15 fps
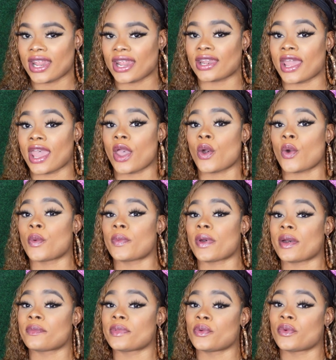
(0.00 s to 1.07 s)
and I hope
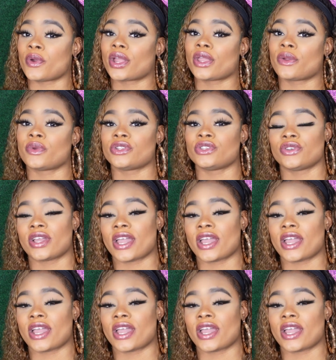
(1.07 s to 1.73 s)
I'll be working with you